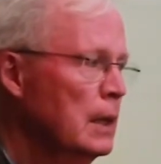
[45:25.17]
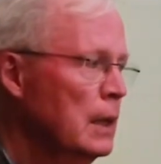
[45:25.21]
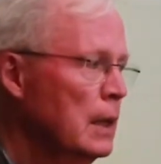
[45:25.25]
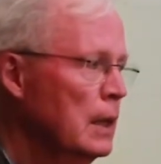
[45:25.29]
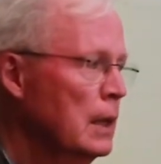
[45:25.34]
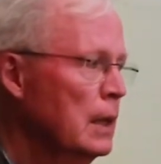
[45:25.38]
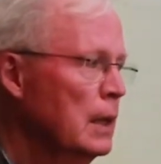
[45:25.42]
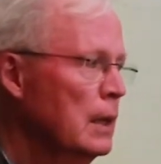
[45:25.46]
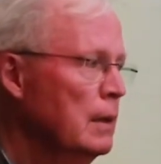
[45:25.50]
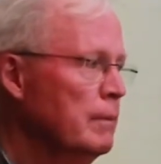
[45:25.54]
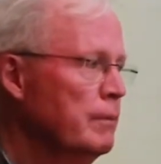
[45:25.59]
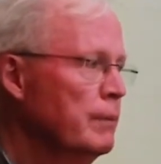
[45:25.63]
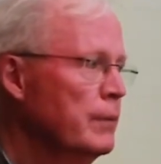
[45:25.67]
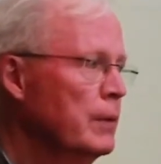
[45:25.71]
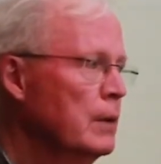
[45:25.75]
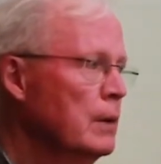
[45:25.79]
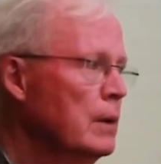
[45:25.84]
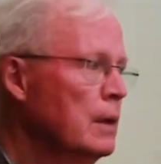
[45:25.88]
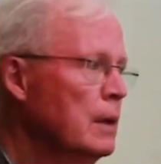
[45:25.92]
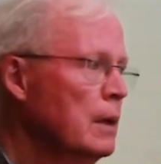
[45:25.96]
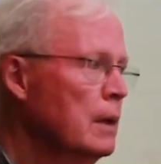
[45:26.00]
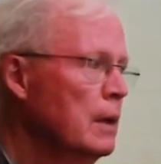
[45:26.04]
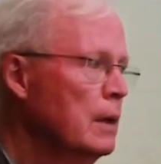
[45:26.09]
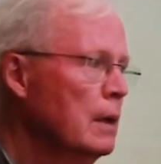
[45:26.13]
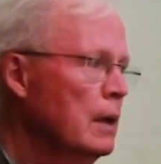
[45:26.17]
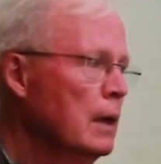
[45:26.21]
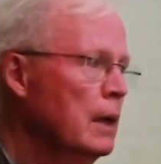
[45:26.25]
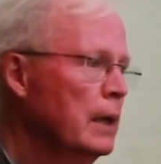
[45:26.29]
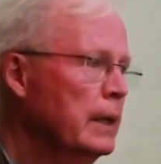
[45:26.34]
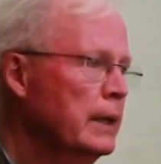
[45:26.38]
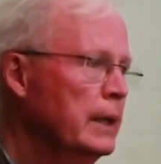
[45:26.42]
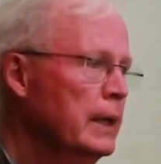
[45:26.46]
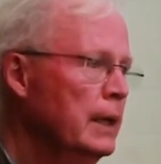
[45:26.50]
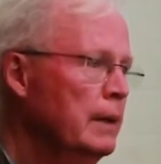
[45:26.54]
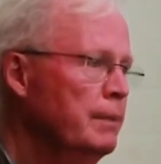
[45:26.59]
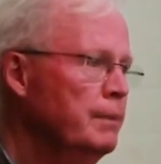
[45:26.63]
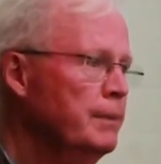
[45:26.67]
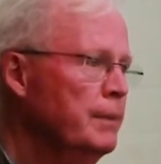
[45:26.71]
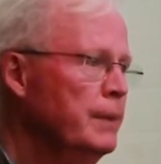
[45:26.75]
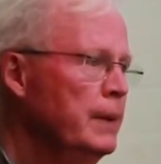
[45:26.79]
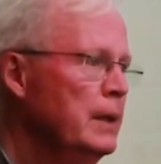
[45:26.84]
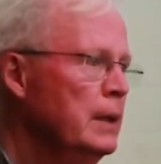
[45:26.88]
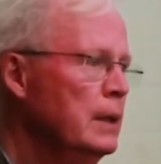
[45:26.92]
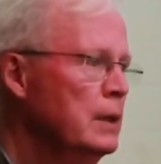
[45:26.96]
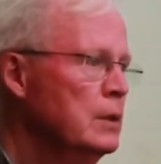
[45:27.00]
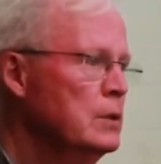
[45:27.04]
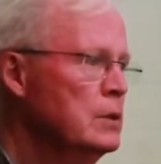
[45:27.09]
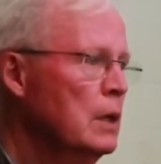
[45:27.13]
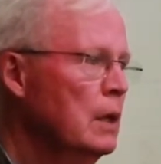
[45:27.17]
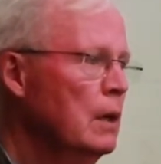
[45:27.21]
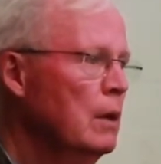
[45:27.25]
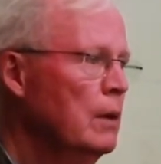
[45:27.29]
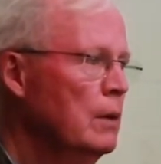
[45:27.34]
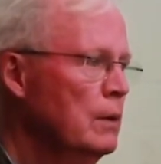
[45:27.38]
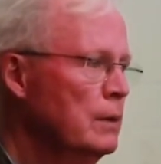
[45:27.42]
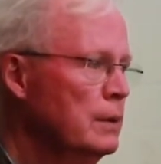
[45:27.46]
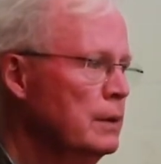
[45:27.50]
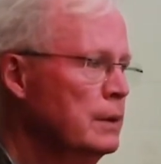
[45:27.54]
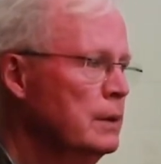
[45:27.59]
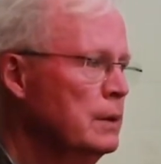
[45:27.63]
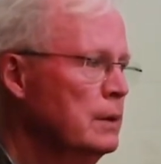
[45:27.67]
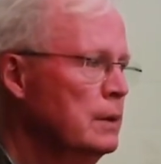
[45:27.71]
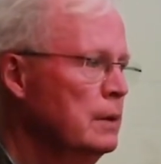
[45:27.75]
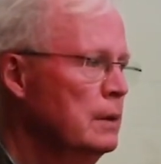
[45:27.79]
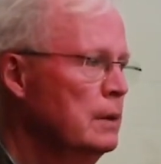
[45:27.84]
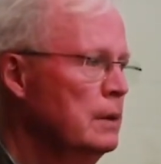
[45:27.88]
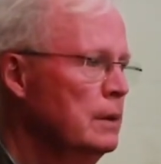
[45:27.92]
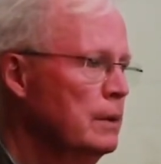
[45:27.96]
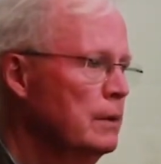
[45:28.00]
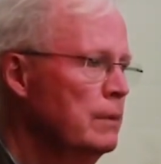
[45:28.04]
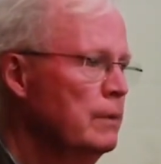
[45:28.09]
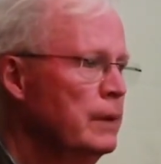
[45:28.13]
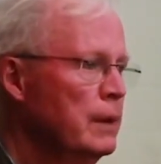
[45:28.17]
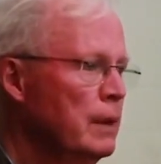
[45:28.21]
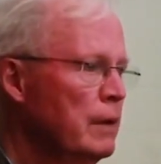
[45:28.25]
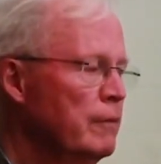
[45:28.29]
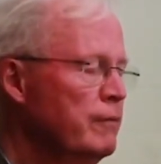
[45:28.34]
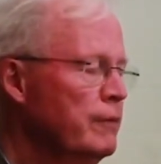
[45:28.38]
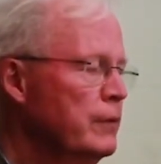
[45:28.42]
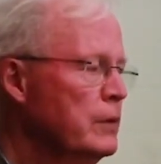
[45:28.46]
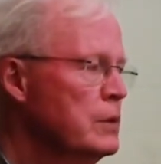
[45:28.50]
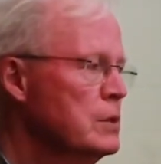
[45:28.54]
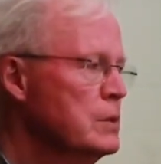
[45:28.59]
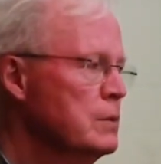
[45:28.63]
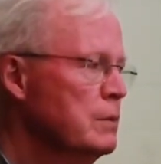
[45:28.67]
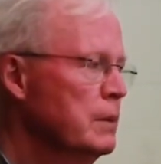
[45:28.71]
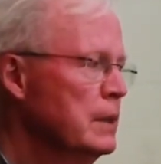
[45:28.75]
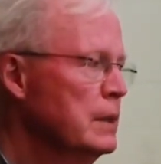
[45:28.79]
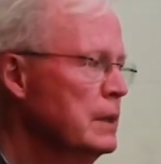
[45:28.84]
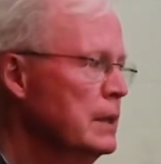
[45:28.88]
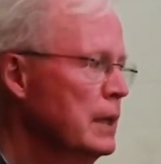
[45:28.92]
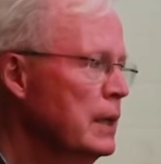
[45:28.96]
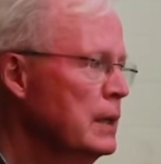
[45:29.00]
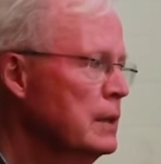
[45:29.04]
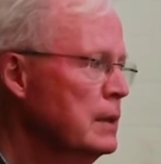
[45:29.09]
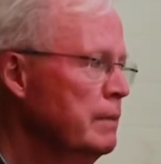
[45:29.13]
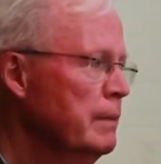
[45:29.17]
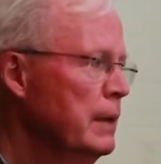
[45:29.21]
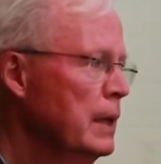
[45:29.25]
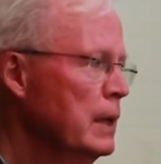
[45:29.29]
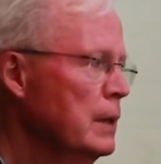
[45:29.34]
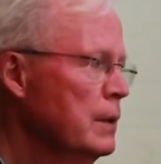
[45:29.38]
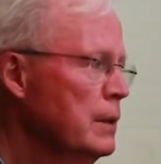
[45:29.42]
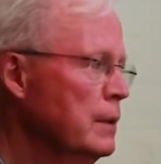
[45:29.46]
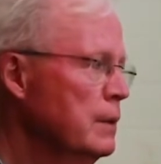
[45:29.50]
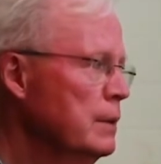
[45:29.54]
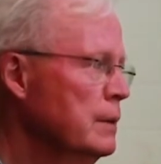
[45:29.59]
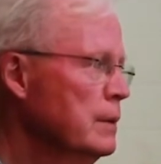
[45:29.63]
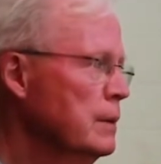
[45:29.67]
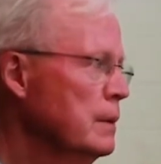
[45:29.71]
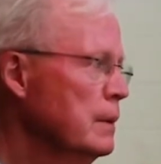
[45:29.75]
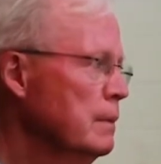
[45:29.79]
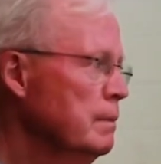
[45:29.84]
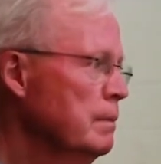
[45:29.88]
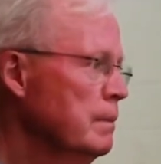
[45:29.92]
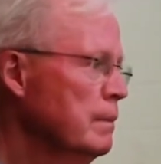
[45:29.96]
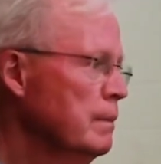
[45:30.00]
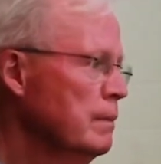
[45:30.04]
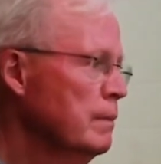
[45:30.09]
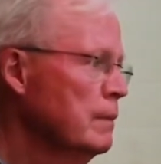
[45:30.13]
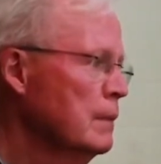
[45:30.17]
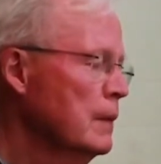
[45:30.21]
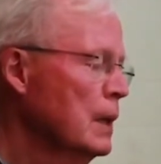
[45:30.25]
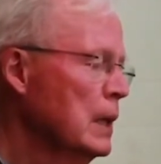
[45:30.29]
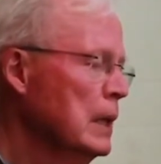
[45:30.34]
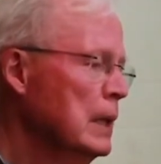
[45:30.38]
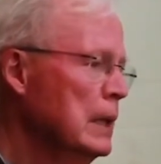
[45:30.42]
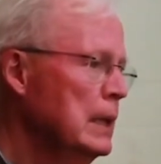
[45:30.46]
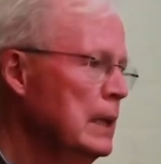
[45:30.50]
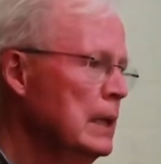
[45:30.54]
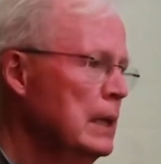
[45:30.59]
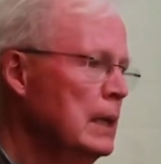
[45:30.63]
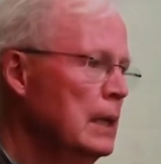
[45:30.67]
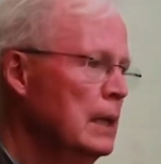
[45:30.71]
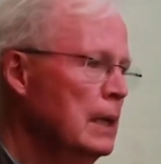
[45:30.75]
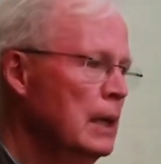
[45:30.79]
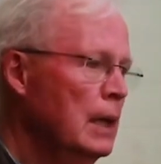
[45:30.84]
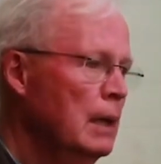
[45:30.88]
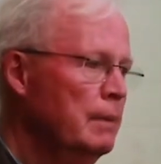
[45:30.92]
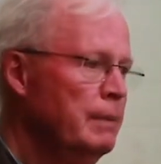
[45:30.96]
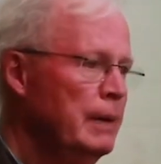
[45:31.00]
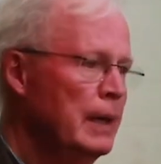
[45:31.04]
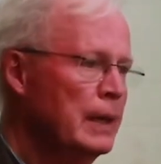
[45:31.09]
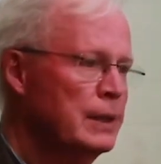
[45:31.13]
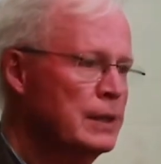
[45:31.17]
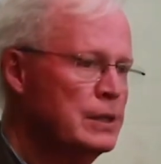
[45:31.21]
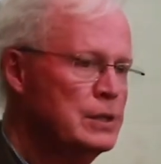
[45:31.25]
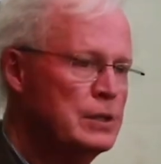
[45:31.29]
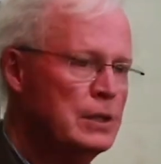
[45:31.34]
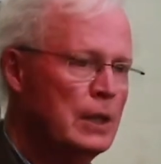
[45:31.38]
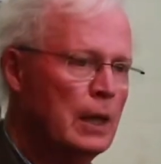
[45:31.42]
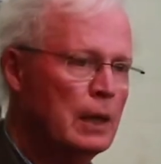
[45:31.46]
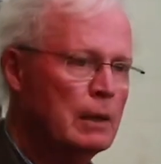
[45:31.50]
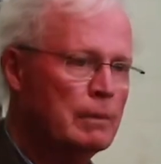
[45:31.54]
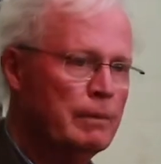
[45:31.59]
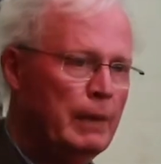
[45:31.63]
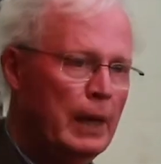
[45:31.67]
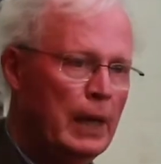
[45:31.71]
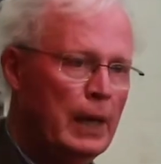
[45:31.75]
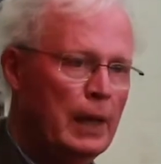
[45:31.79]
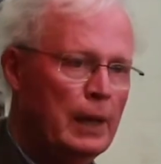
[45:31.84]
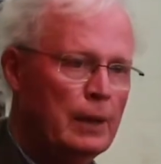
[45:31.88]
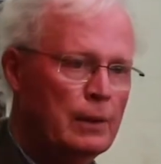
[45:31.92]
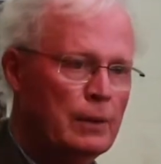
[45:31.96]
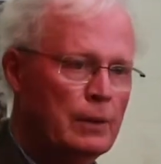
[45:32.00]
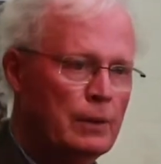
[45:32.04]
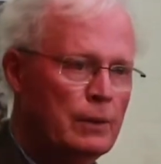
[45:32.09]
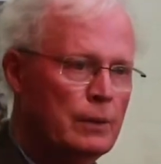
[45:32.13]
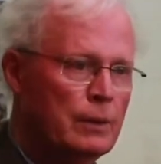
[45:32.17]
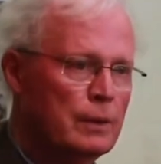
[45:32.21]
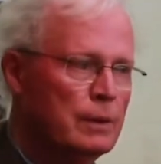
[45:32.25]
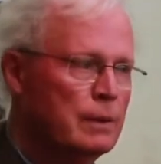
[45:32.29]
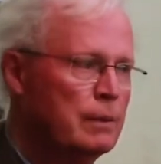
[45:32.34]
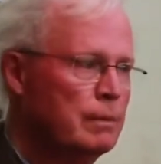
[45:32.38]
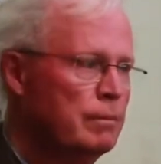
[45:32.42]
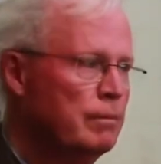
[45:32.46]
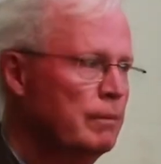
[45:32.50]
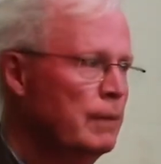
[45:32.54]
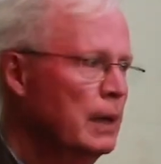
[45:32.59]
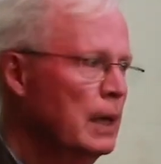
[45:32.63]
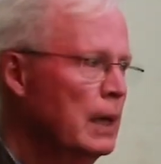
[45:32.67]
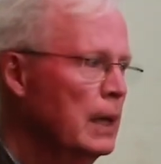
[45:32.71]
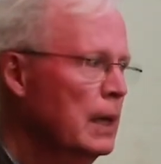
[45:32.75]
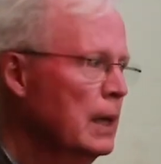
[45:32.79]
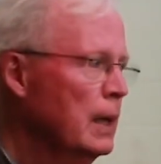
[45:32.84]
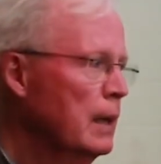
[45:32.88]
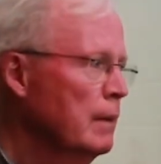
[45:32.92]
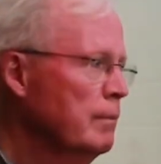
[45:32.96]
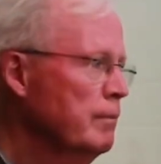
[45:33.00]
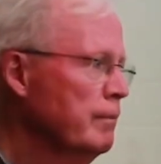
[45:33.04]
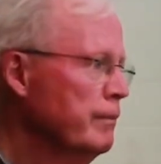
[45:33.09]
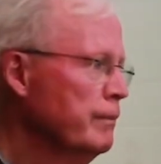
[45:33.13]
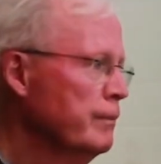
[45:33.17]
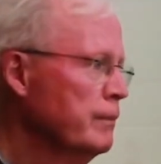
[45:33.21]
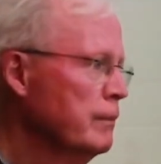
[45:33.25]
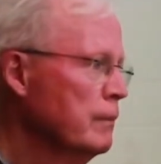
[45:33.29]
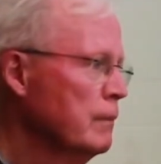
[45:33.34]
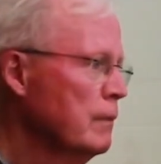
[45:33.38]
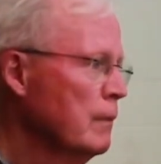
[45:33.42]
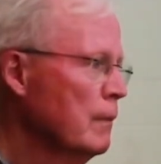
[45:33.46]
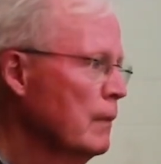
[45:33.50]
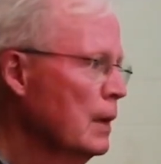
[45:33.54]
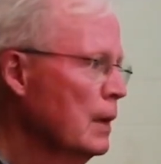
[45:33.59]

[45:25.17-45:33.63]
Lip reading: I kept being told when I first went down to Mallacoota about this young man who had